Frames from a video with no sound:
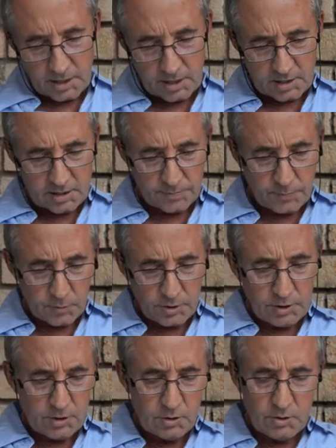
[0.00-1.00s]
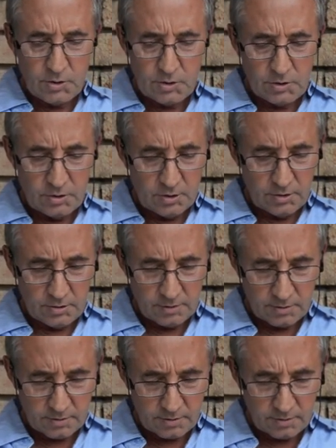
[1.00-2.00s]
It's a .22
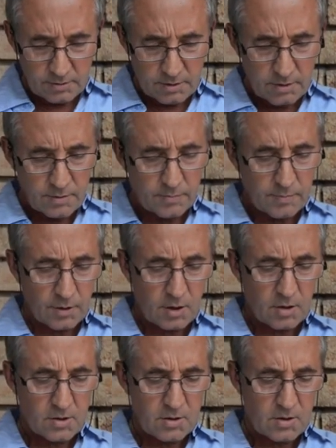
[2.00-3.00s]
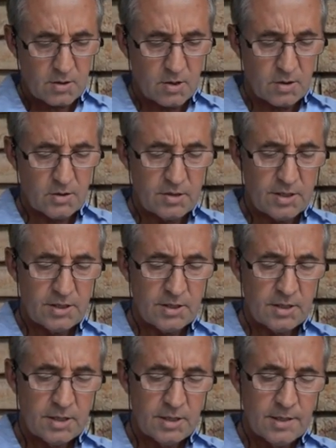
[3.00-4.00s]
brass cartridge,
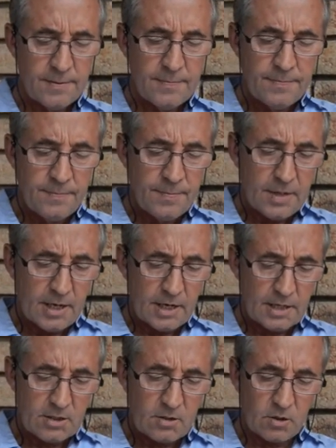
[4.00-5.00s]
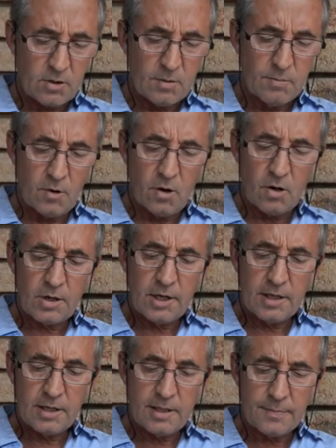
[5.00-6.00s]
and it's got the
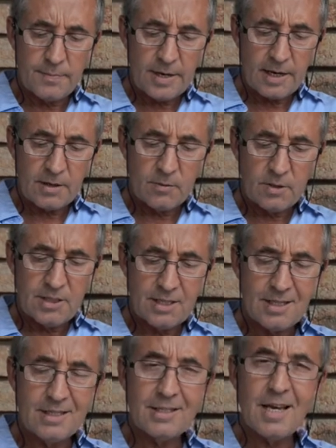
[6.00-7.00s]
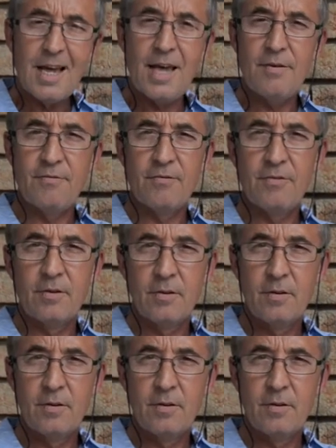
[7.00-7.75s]
marking at the back which says F.